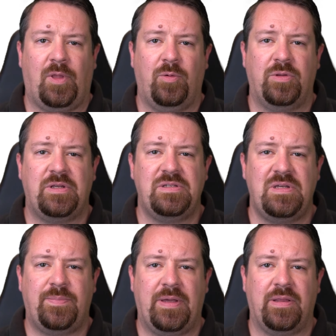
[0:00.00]
With
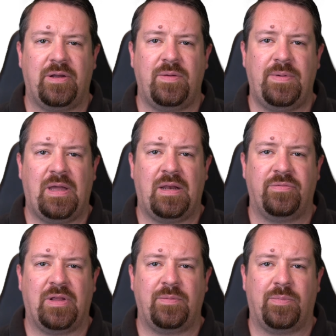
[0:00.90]
TCP, there can be a head
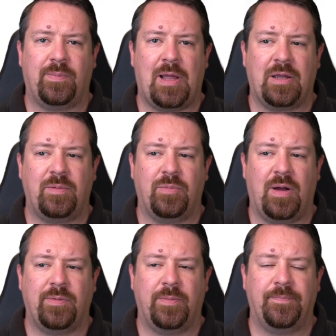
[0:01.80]
of line blocking
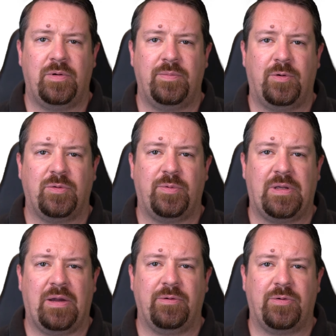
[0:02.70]
problem when multiple
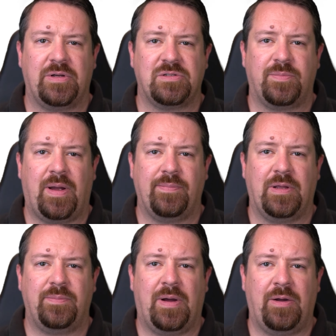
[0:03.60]
GET requests are
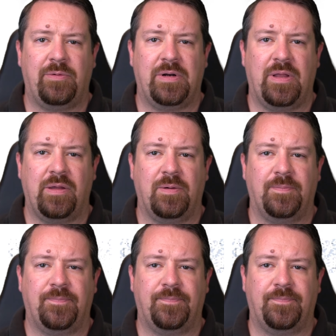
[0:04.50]
pipelined behind one another.